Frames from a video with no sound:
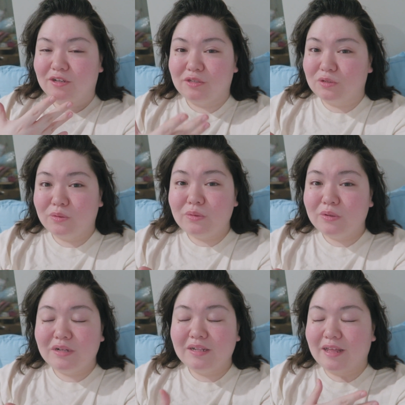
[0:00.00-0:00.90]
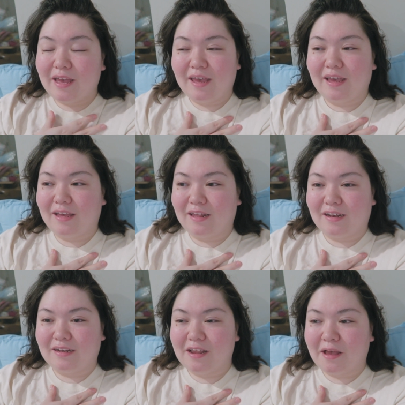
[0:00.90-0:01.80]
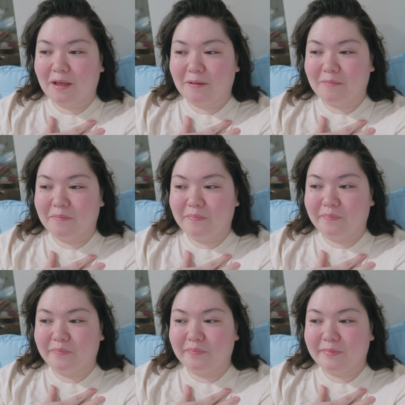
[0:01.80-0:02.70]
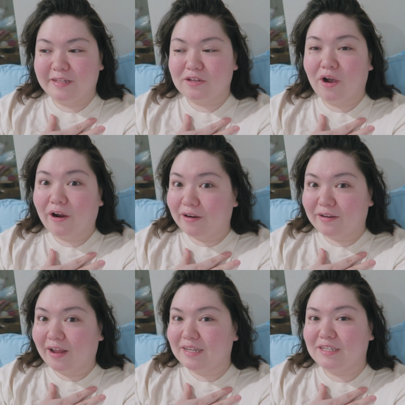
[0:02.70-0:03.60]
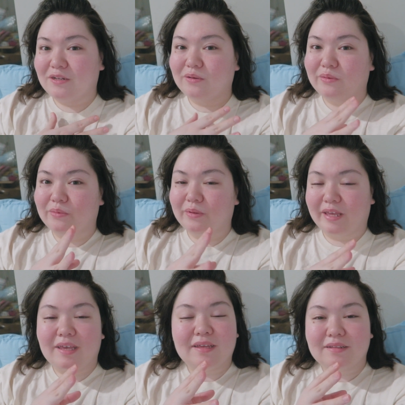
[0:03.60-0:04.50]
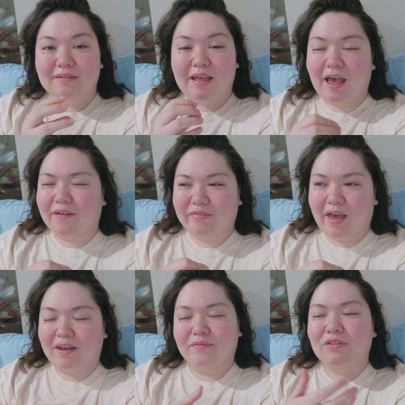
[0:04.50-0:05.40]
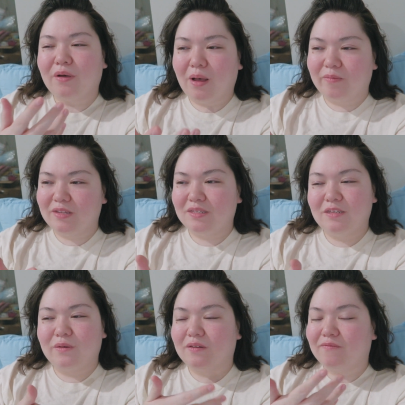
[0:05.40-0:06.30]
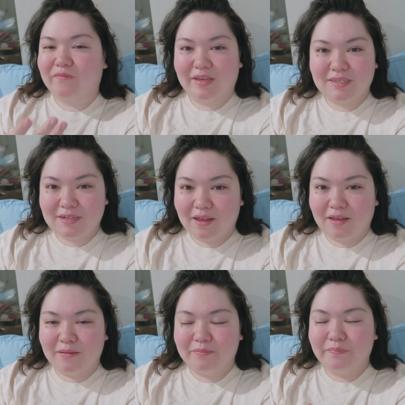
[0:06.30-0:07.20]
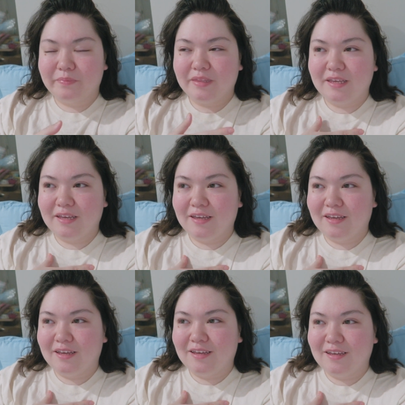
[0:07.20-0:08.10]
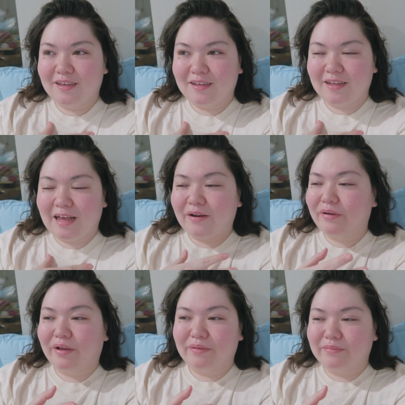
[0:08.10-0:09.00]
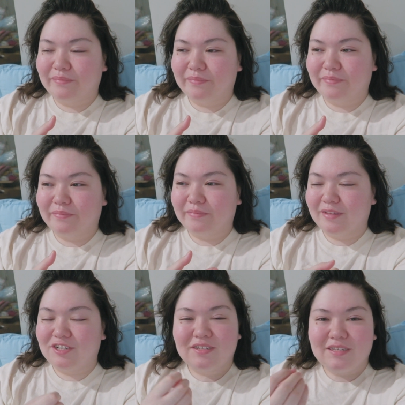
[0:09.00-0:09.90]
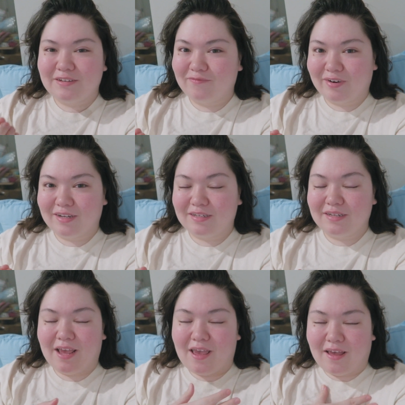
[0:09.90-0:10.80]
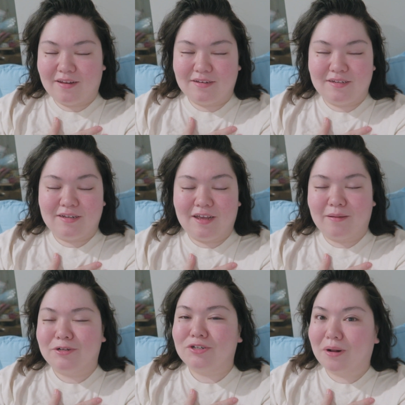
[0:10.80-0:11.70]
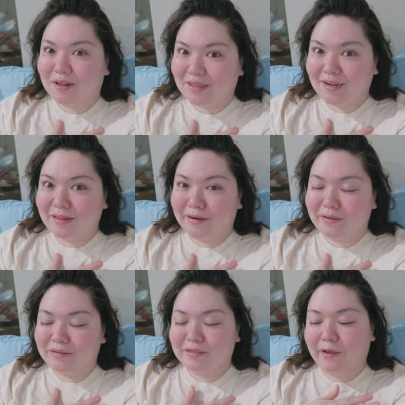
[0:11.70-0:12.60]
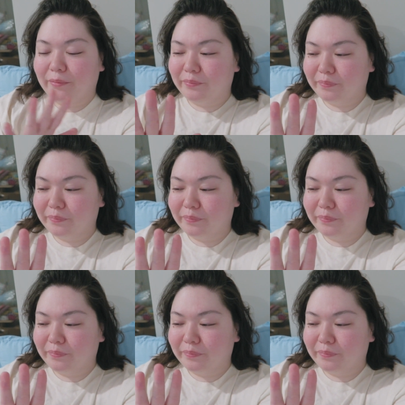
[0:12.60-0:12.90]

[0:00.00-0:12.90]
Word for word: school and um, it's hard not to like have that and even though obviously you can FaceTime I don't know it's just different and I'm struggling a little so